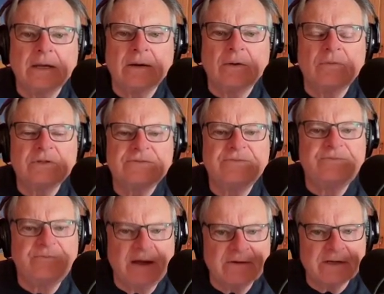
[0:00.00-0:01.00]
was
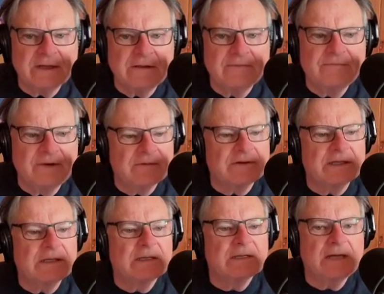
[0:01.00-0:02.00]
very,
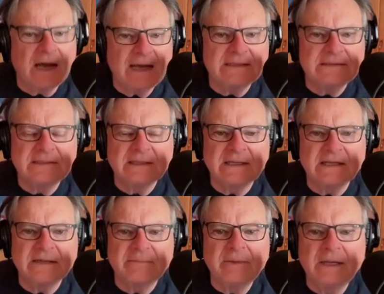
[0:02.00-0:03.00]
very kind to
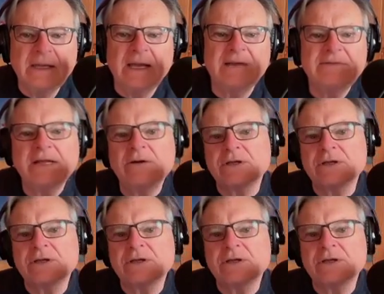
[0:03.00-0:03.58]
him, and they're